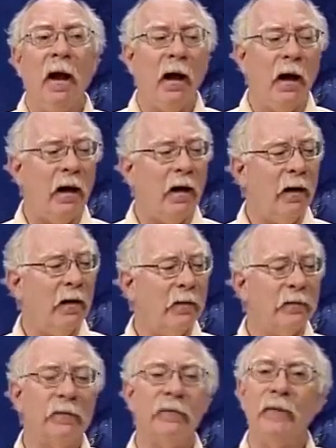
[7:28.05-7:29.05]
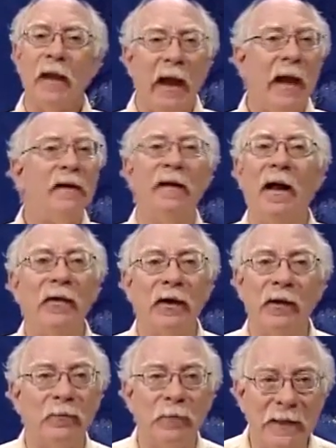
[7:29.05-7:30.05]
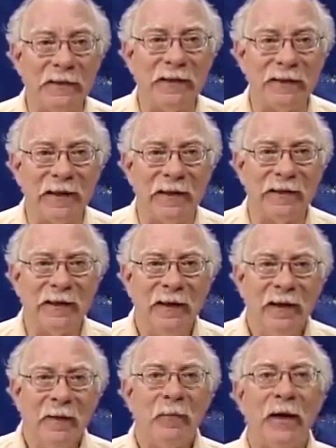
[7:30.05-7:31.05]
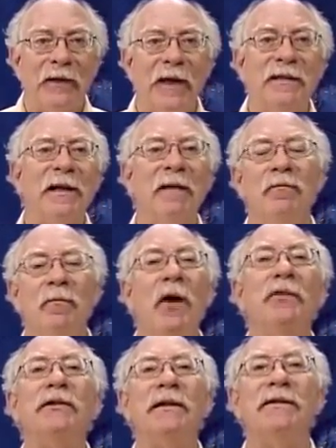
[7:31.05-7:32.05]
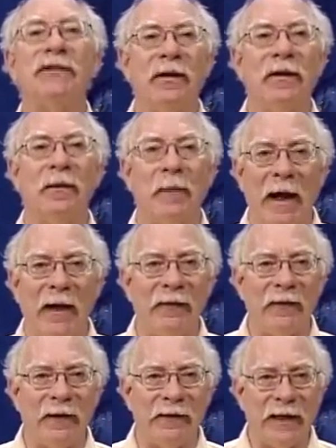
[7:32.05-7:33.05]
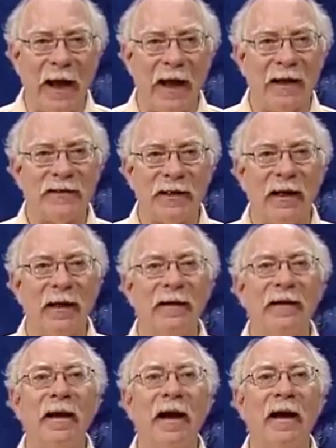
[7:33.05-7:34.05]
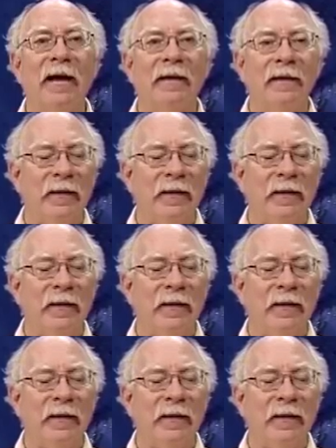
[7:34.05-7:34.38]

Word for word: Uh, and other businesses, but they seem most concerned about a tax on uh,